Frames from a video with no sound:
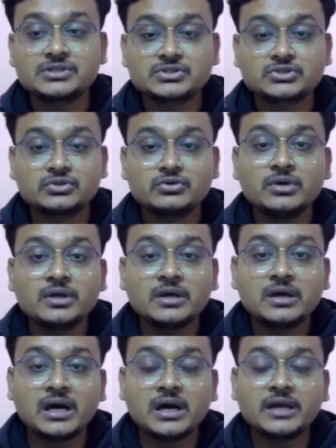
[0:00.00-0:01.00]
So
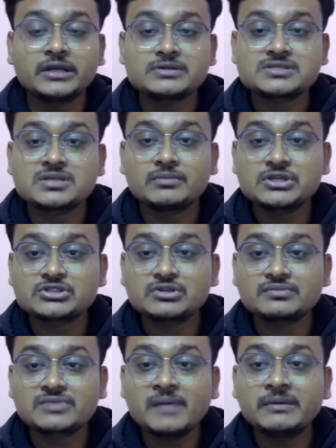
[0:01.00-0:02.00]
it was the best
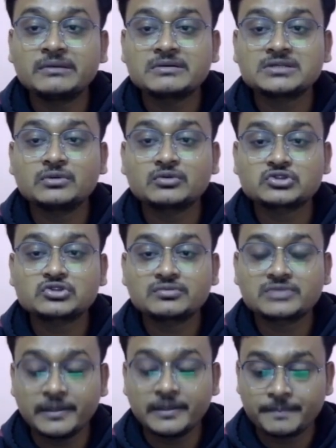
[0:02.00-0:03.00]
of time, it was the worst of
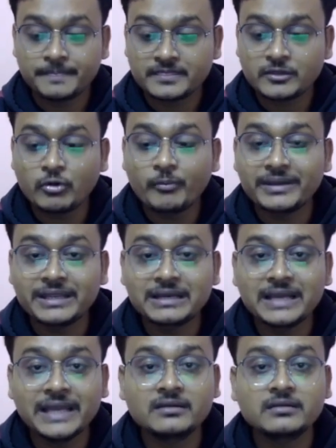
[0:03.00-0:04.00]
time. The opening
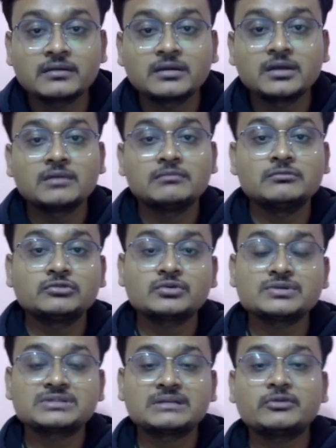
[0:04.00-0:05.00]
line. Move to
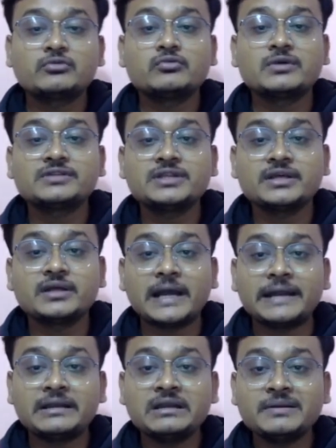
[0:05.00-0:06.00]
question number 213.
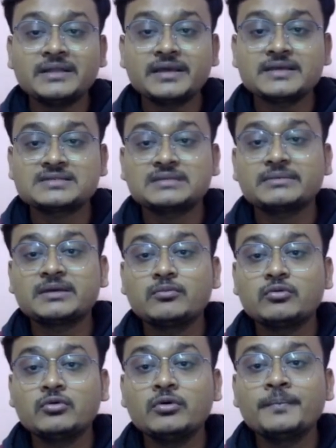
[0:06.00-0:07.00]
Identify the essay by
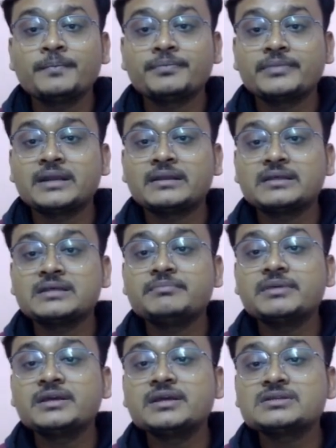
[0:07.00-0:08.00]
Poe that he
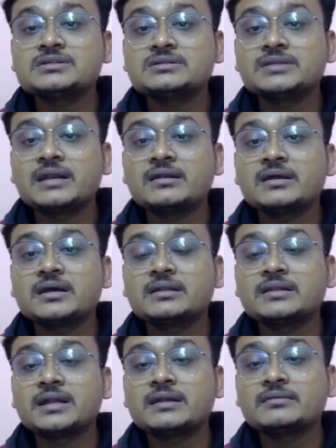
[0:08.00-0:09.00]
begins
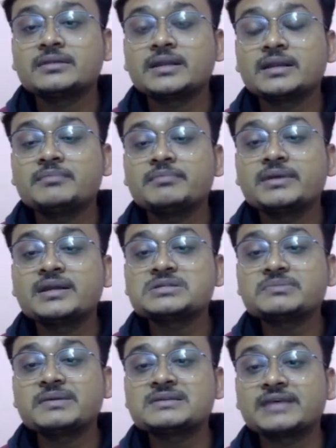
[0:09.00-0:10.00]

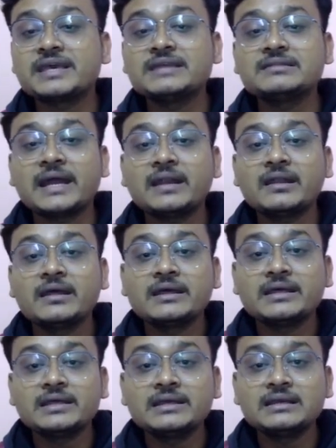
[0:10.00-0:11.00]
by saying that
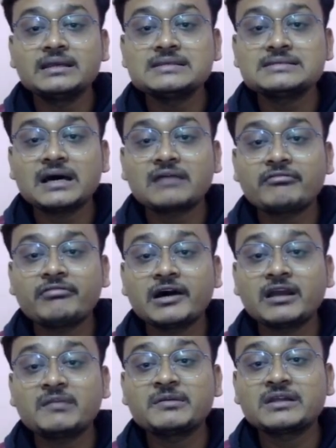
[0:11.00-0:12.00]
English are
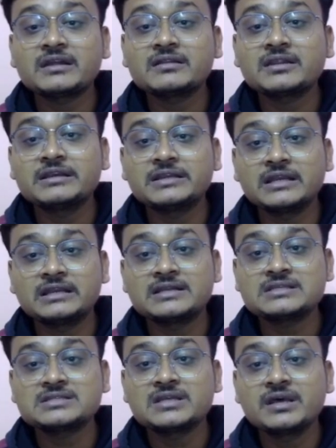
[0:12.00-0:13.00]
far better than
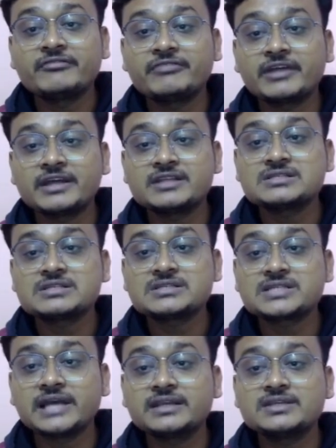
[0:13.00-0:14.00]
Italians, French,
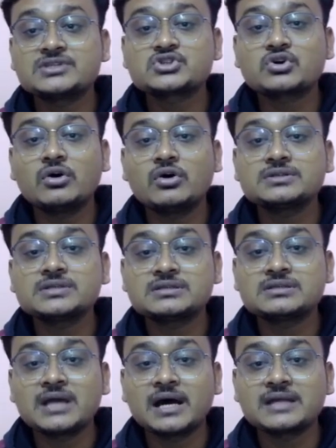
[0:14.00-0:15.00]
Chinese, Scotch,
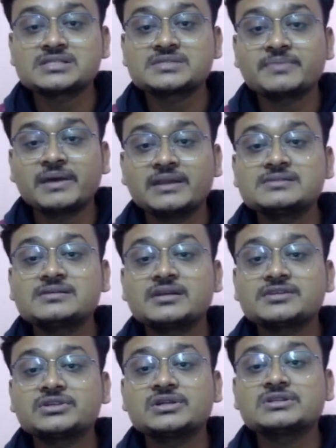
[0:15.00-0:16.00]
Dutch, Spanish,
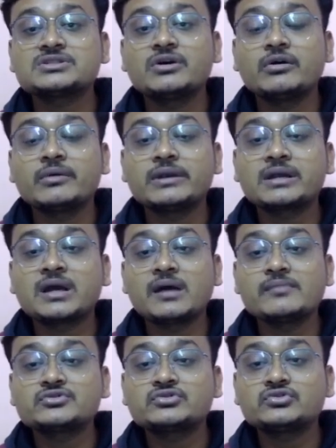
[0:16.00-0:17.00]
Russians when it
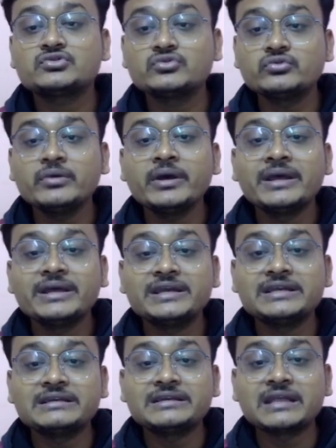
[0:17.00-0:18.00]
comes to
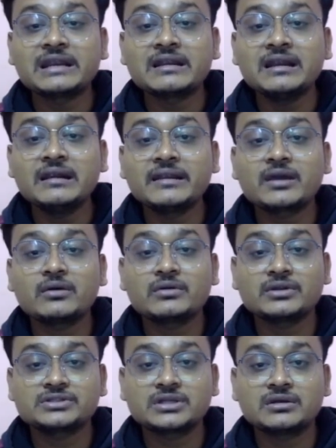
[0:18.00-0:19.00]
internal
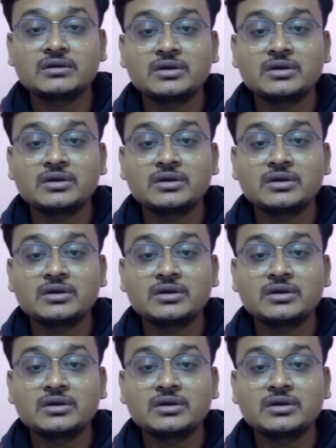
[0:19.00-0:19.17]
decoration.